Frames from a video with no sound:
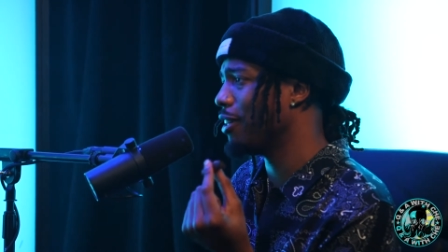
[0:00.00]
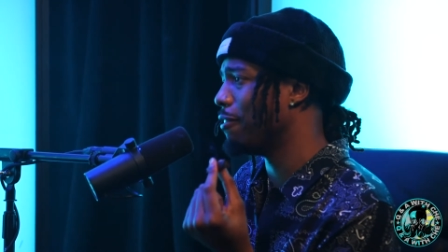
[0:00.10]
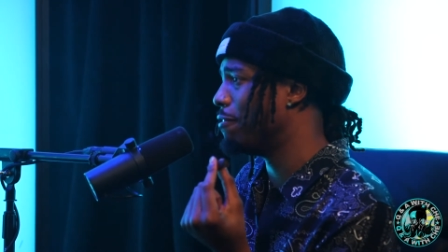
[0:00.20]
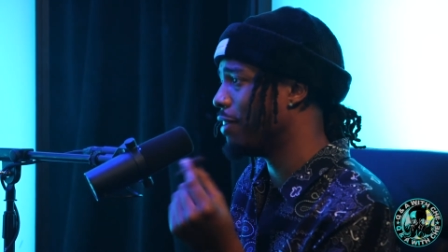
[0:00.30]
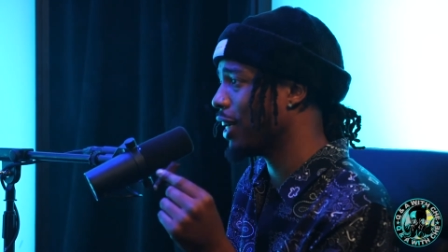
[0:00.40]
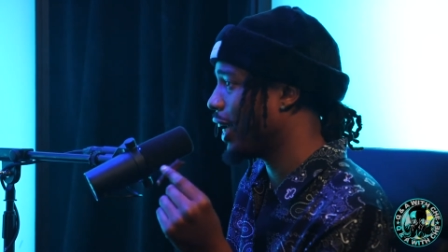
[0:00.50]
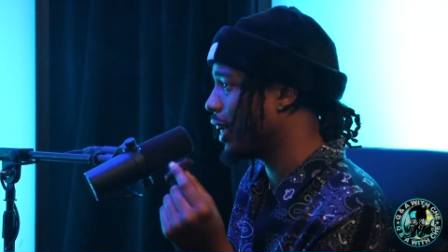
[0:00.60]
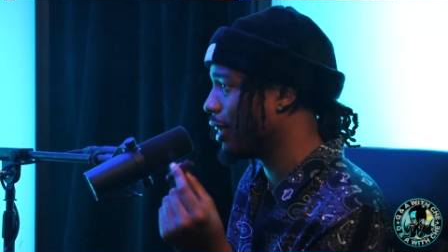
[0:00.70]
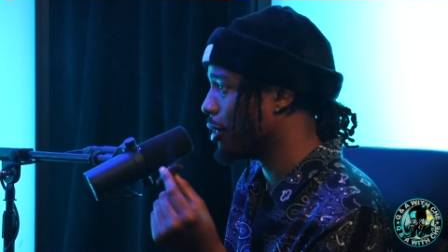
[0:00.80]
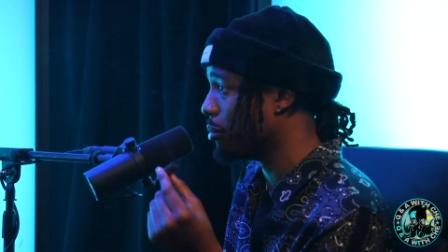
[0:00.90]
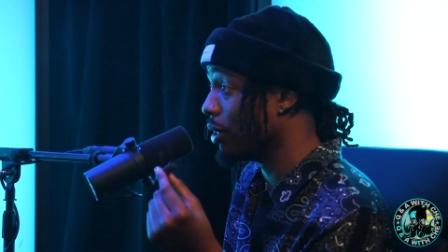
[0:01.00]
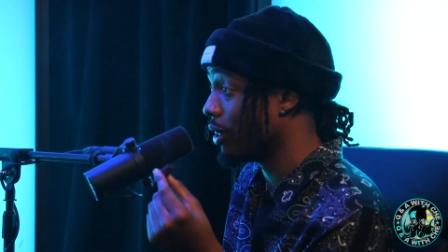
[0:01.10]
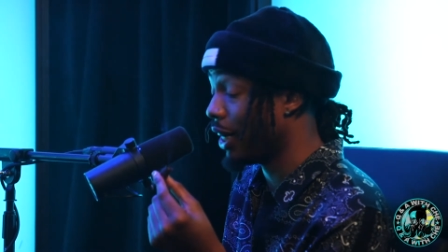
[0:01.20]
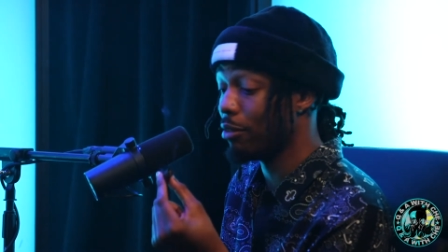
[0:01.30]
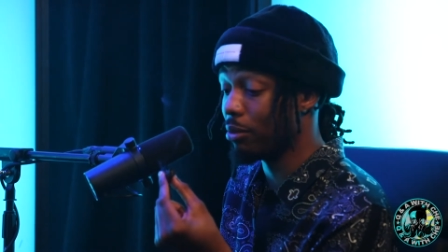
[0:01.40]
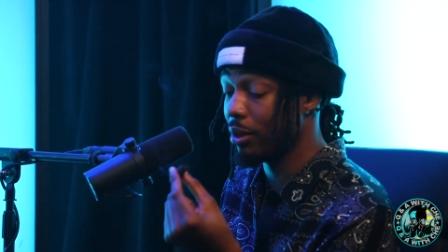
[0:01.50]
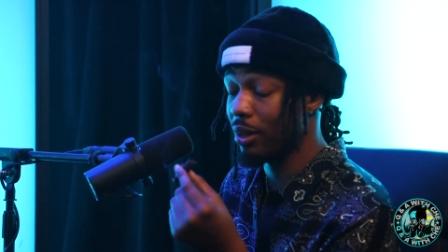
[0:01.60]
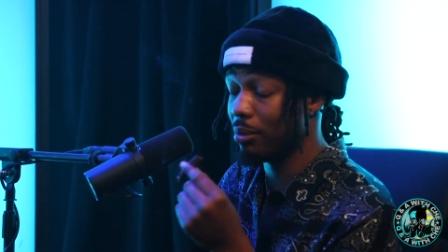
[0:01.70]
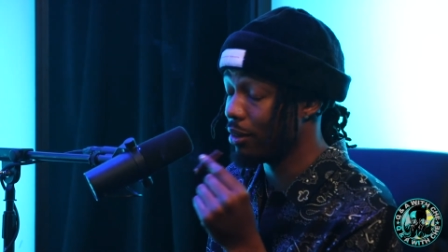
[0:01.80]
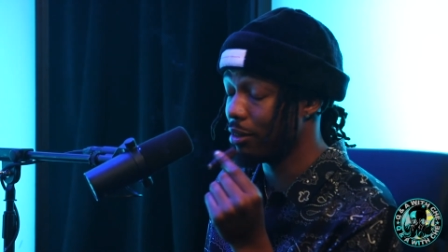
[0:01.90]
get the fuck out of here, bro. Like, for
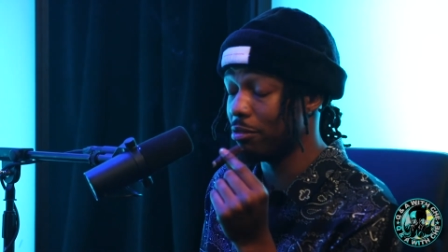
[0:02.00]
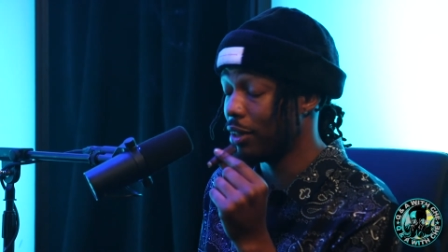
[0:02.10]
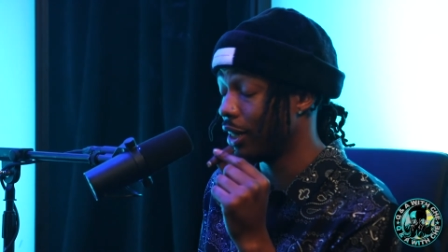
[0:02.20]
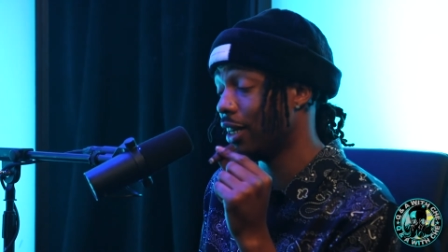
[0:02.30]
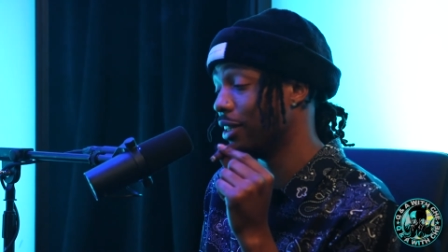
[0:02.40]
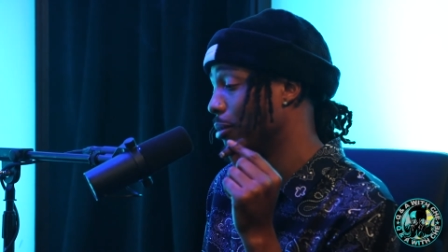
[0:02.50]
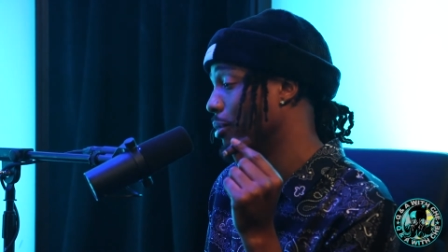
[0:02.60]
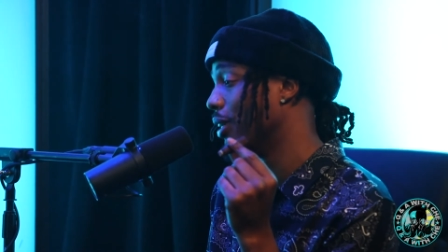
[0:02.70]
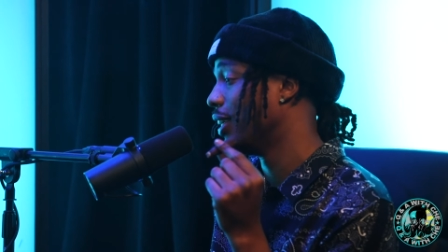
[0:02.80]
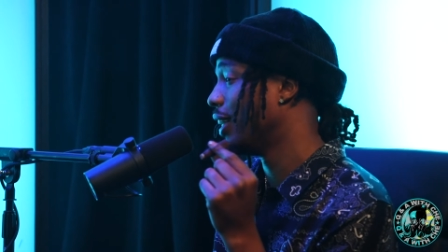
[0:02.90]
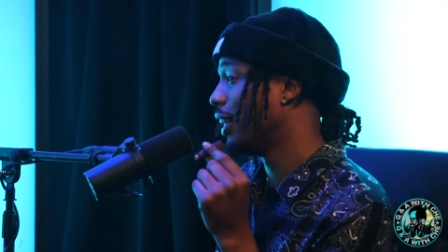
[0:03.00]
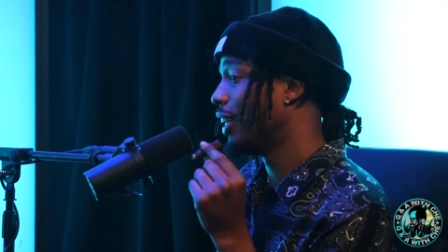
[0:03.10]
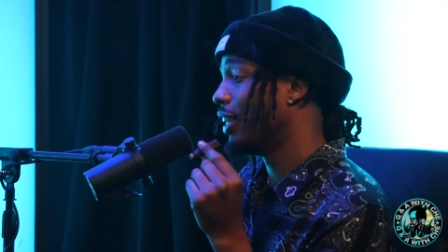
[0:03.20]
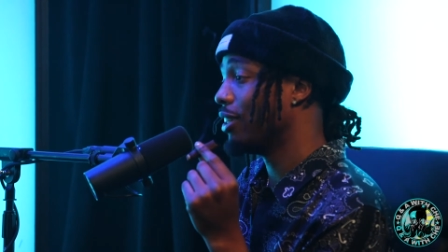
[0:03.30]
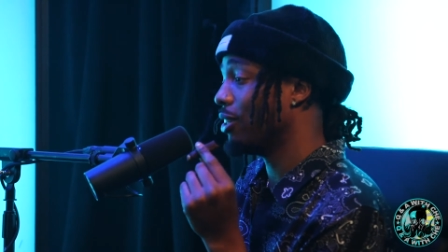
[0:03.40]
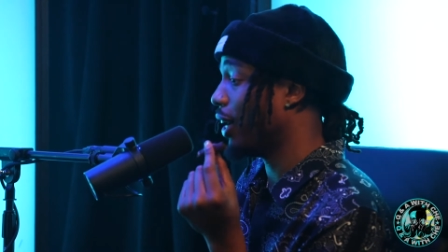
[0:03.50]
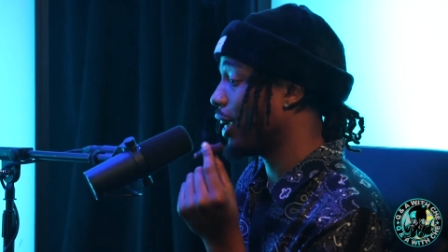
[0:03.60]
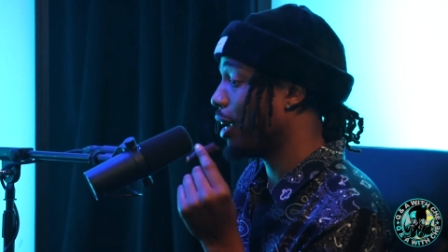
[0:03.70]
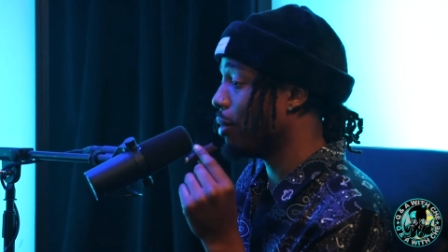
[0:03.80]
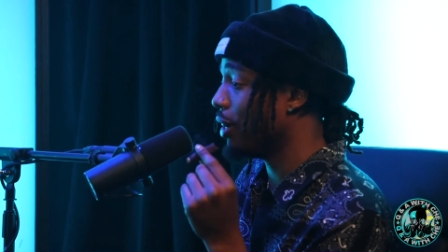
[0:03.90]
real, man, get the fuck out of here, bro. So I
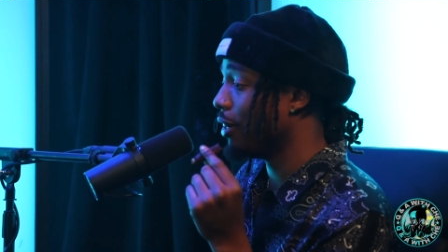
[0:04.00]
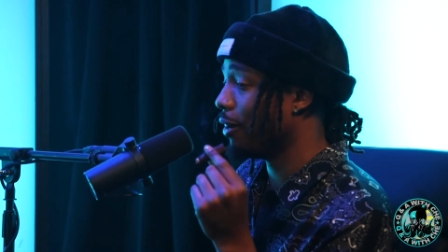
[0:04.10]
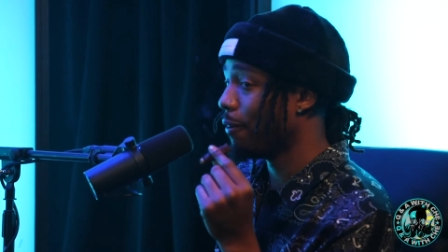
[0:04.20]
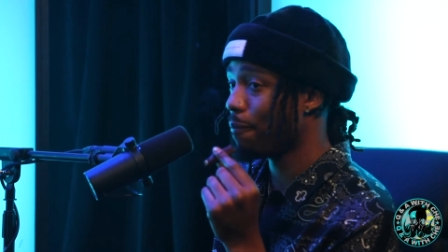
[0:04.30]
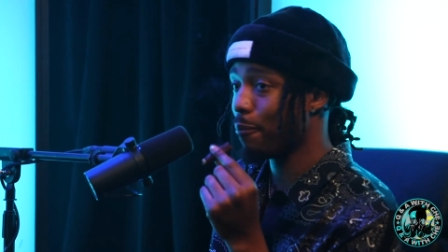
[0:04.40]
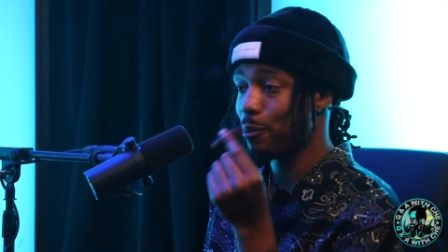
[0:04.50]
came out here.